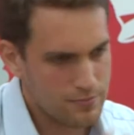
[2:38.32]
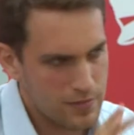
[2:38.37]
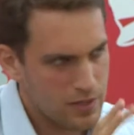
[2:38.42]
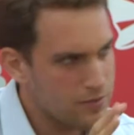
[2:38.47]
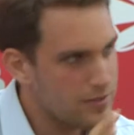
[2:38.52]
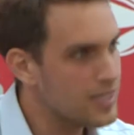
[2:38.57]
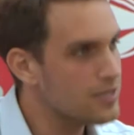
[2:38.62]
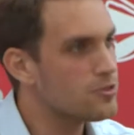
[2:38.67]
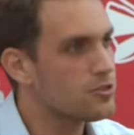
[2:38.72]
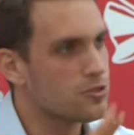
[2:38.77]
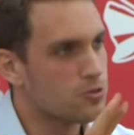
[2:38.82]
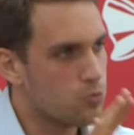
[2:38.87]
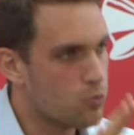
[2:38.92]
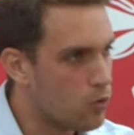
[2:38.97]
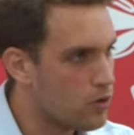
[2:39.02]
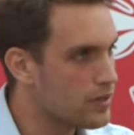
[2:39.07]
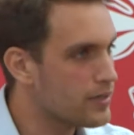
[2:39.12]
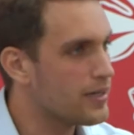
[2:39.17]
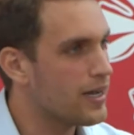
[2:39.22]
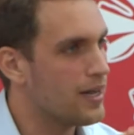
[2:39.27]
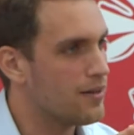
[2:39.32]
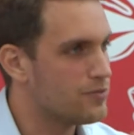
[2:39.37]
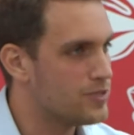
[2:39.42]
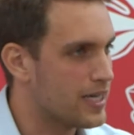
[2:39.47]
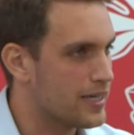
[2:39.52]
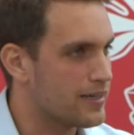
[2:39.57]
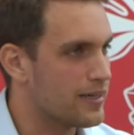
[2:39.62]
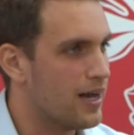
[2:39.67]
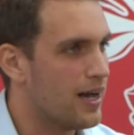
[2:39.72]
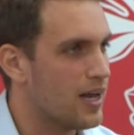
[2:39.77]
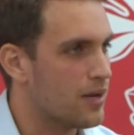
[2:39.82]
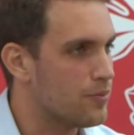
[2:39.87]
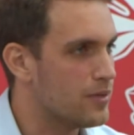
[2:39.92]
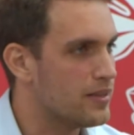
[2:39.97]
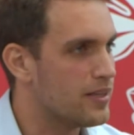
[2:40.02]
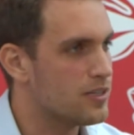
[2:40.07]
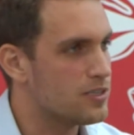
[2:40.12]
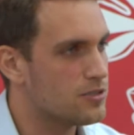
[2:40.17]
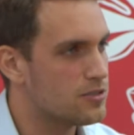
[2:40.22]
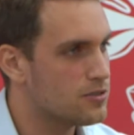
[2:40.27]
that's just one kind of dichotomy
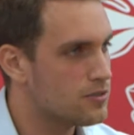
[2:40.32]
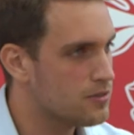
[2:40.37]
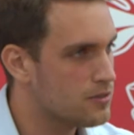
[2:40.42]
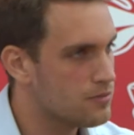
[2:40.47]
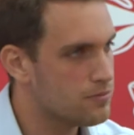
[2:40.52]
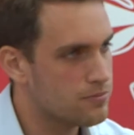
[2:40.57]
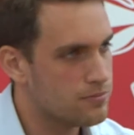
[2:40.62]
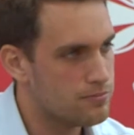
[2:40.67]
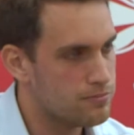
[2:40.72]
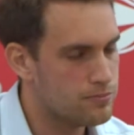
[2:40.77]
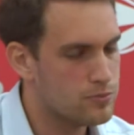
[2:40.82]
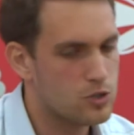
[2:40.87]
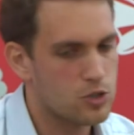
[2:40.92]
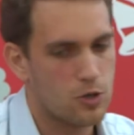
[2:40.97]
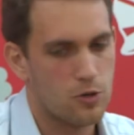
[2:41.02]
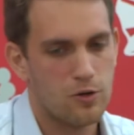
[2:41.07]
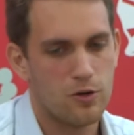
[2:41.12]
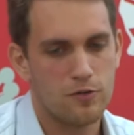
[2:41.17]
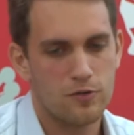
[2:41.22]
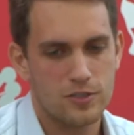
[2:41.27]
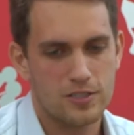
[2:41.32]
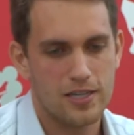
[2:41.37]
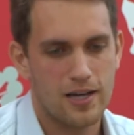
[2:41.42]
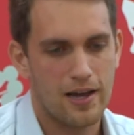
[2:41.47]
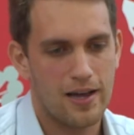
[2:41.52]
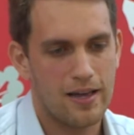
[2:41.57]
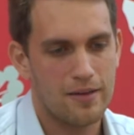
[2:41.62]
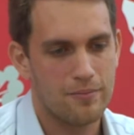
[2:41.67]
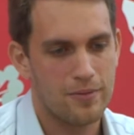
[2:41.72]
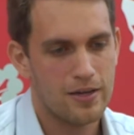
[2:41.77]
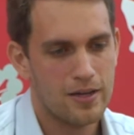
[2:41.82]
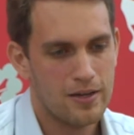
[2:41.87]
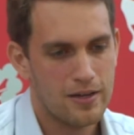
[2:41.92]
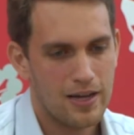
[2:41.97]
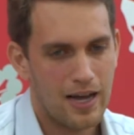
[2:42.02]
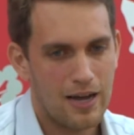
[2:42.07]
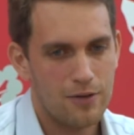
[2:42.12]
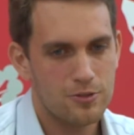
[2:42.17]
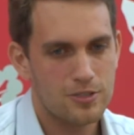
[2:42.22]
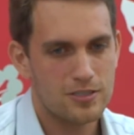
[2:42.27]
that is shown over time
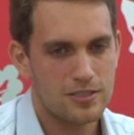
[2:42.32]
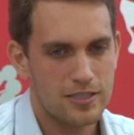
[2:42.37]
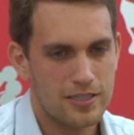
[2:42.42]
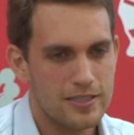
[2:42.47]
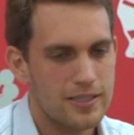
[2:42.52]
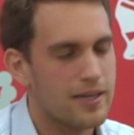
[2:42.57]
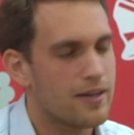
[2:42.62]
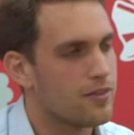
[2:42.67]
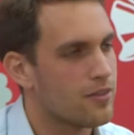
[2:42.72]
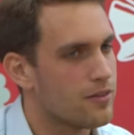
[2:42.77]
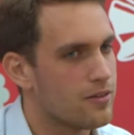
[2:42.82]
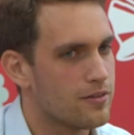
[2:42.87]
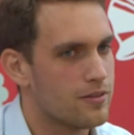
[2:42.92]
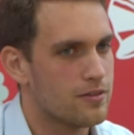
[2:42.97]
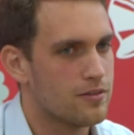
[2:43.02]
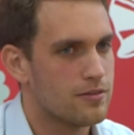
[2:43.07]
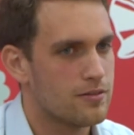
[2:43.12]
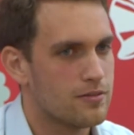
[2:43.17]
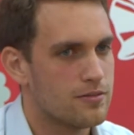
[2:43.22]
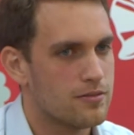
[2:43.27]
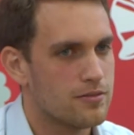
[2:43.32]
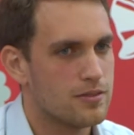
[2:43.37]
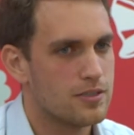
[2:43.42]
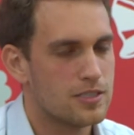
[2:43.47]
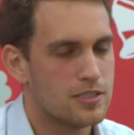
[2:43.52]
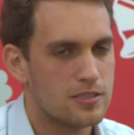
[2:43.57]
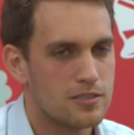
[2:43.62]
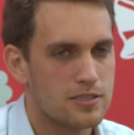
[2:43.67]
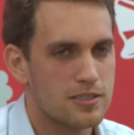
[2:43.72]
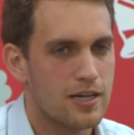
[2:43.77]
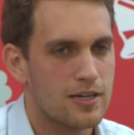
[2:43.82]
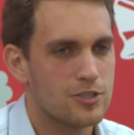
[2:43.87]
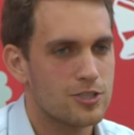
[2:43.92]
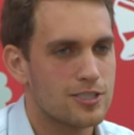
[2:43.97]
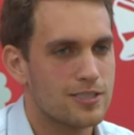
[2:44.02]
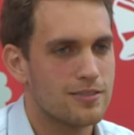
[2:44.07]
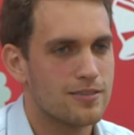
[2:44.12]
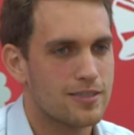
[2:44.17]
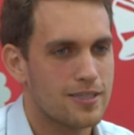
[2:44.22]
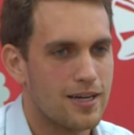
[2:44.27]
I would say, yeah, the, the
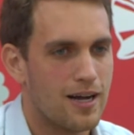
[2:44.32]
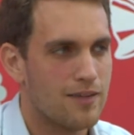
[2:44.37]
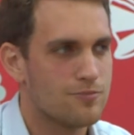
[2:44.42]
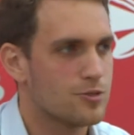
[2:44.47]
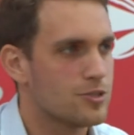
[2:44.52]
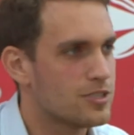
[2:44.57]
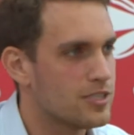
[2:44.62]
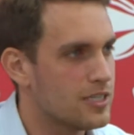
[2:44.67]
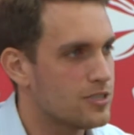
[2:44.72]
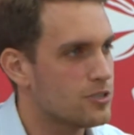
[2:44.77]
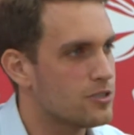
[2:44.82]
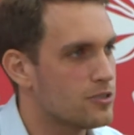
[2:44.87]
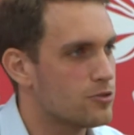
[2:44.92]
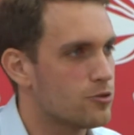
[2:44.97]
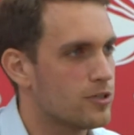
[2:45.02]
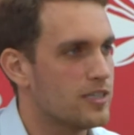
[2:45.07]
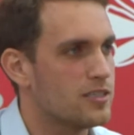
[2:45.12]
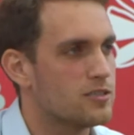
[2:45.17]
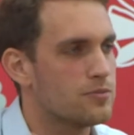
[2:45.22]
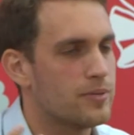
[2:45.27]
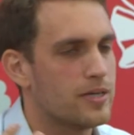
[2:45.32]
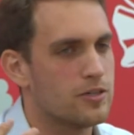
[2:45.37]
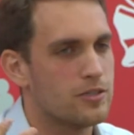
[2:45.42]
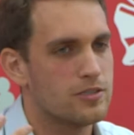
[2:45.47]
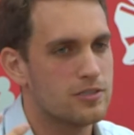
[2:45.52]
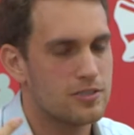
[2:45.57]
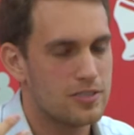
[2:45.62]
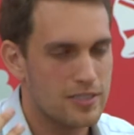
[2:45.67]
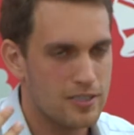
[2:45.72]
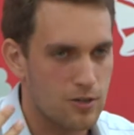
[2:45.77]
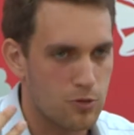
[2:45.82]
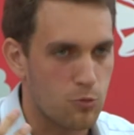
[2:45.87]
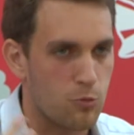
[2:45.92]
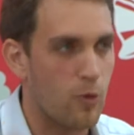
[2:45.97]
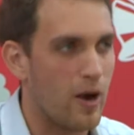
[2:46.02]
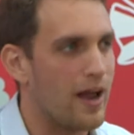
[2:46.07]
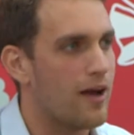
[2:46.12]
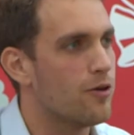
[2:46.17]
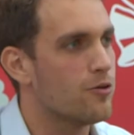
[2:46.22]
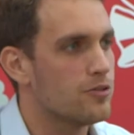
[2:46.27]
discussion, the conversation, the transparency
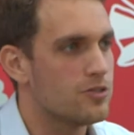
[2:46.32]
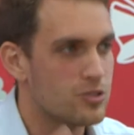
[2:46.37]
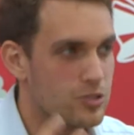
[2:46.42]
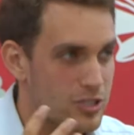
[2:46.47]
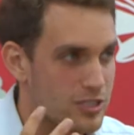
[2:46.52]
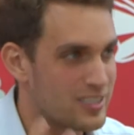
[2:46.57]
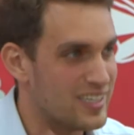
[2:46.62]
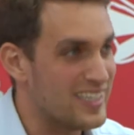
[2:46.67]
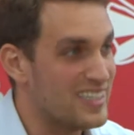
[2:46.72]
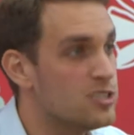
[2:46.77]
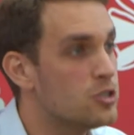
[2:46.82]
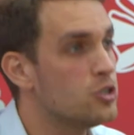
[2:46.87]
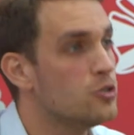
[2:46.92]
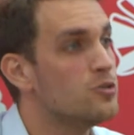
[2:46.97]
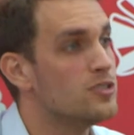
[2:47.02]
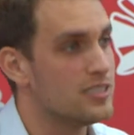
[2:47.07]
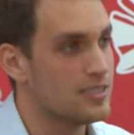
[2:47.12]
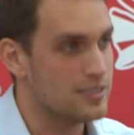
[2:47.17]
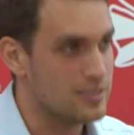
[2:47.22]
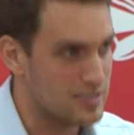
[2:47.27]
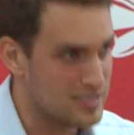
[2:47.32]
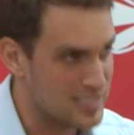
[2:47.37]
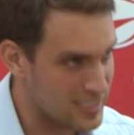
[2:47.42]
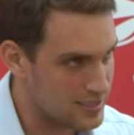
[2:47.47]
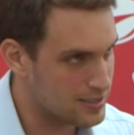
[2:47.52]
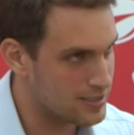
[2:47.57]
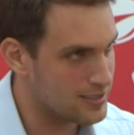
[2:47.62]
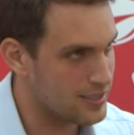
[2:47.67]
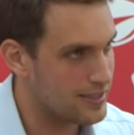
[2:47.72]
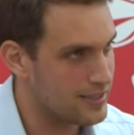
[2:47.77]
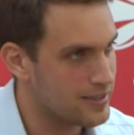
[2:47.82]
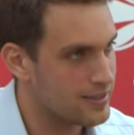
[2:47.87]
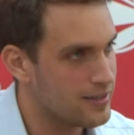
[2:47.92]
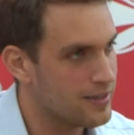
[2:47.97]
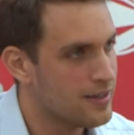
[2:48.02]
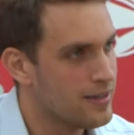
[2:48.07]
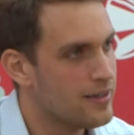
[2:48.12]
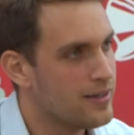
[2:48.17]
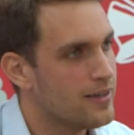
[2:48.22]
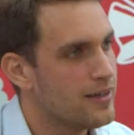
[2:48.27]
around just issues existing
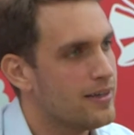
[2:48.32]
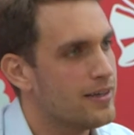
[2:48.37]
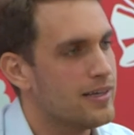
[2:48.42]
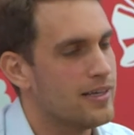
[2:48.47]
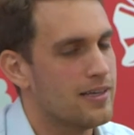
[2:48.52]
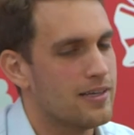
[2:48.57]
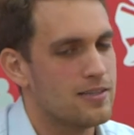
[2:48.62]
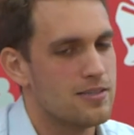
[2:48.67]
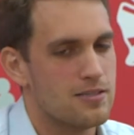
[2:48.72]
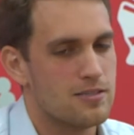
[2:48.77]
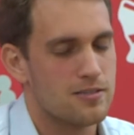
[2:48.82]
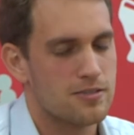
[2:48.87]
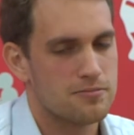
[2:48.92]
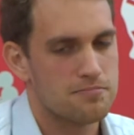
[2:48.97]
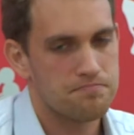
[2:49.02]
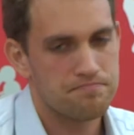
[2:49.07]
is